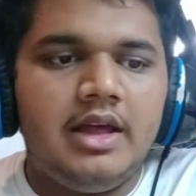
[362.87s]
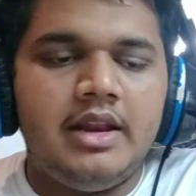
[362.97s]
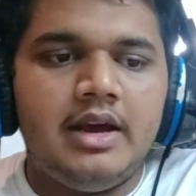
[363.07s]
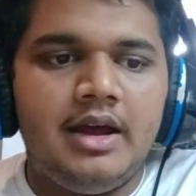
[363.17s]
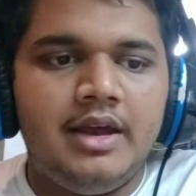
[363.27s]

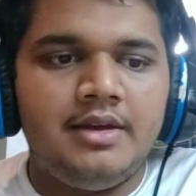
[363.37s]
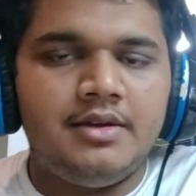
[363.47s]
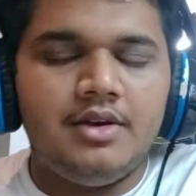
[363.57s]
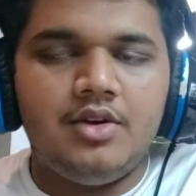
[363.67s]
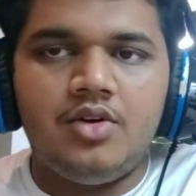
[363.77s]
and I
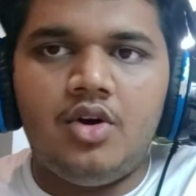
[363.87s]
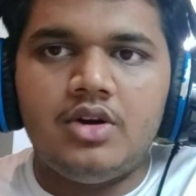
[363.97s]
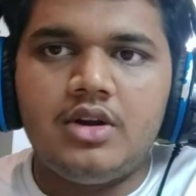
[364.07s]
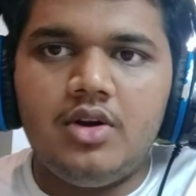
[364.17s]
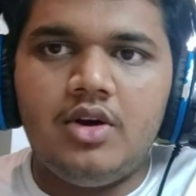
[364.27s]

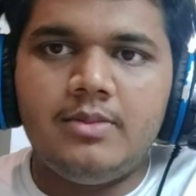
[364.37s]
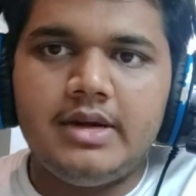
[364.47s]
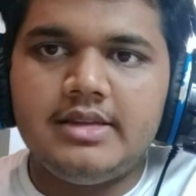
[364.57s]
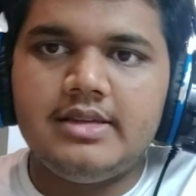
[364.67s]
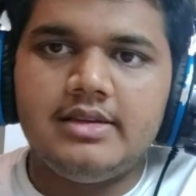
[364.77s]
got on
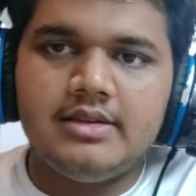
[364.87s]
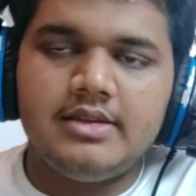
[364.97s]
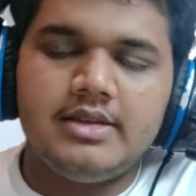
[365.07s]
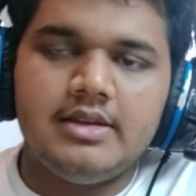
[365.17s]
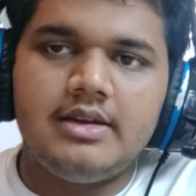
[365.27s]
my
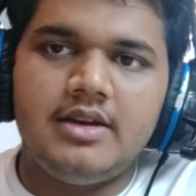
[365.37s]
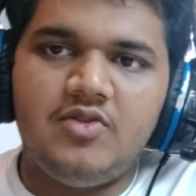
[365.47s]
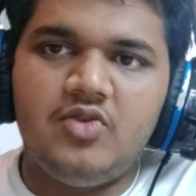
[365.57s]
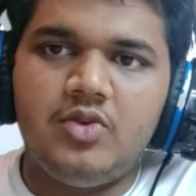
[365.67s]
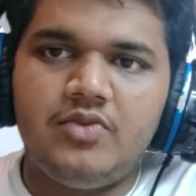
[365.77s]
seat at
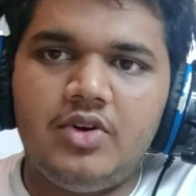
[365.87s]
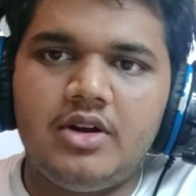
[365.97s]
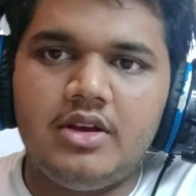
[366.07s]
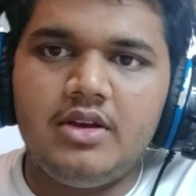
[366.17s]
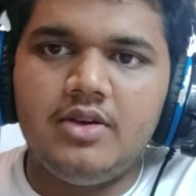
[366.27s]

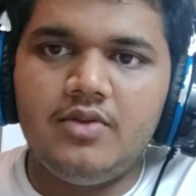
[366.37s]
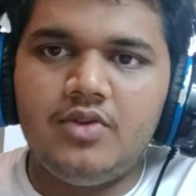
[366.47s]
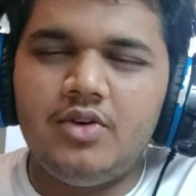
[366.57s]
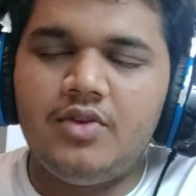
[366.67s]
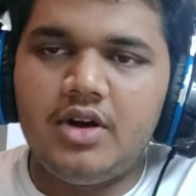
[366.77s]
4:40,
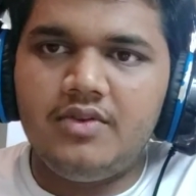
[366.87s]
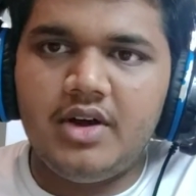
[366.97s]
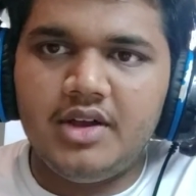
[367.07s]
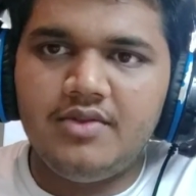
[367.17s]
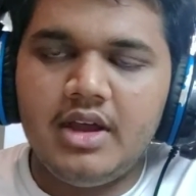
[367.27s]

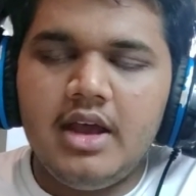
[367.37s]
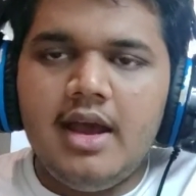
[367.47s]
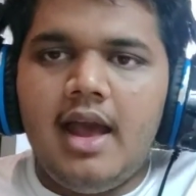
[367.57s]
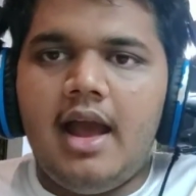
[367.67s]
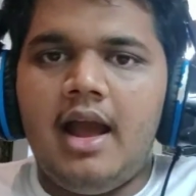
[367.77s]
4:45,
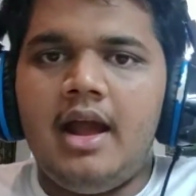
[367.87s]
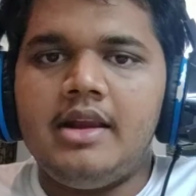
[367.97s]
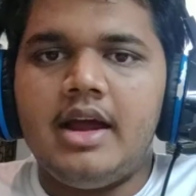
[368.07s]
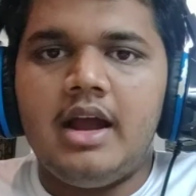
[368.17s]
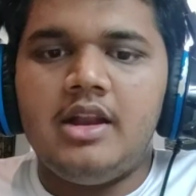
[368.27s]

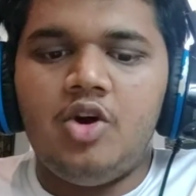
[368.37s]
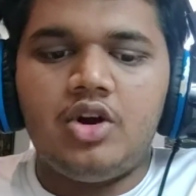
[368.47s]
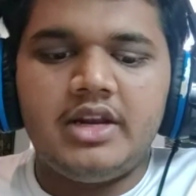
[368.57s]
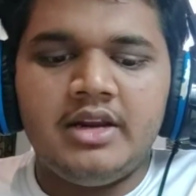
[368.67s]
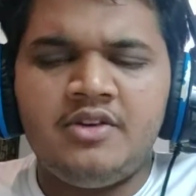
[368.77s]
and I
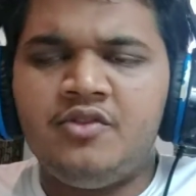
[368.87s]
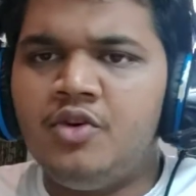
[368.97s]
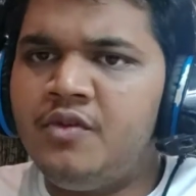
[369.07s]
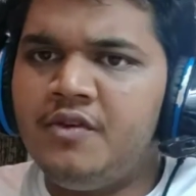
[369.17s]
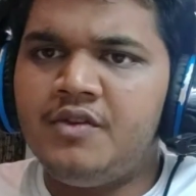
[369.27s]
logged in at
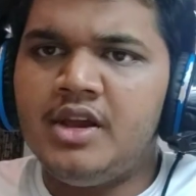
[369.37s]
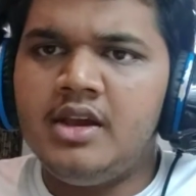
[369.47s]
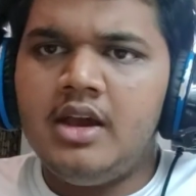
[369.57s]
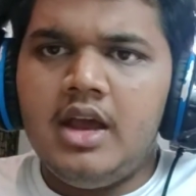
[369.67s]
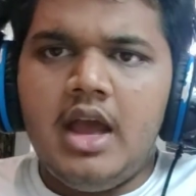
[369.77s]

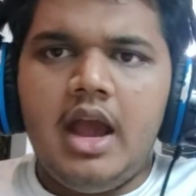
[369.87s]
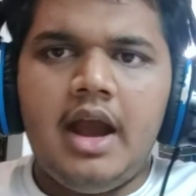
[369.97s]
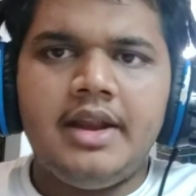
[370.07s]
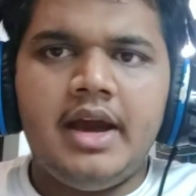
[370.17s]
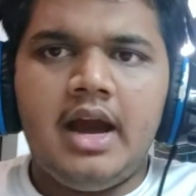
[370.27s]
4:50,
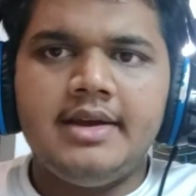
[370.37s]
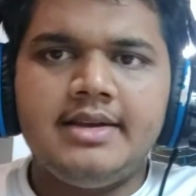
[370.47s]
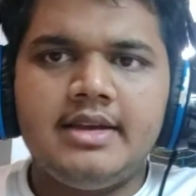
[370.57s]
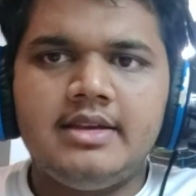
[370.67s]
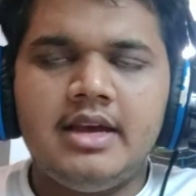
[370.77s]
and
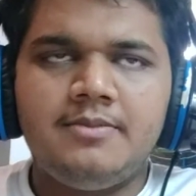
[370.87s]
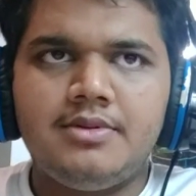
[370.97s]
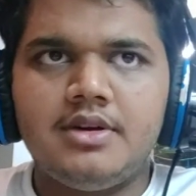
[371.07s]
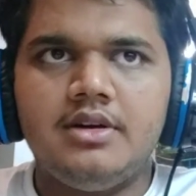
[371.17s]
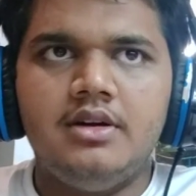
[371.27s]

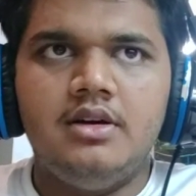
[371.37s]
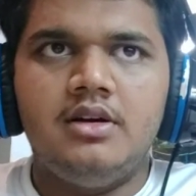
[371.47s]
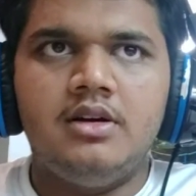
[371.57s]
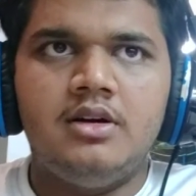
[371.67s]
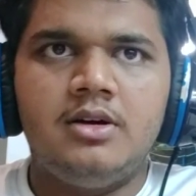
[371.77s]

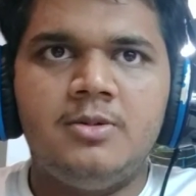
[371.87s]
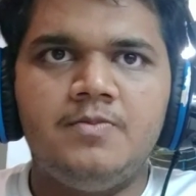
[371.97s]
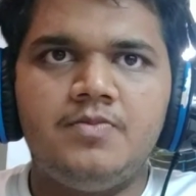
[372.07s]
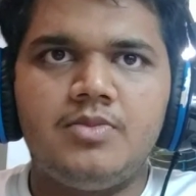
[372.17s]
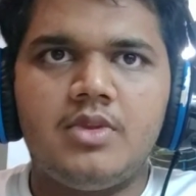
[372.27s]
um,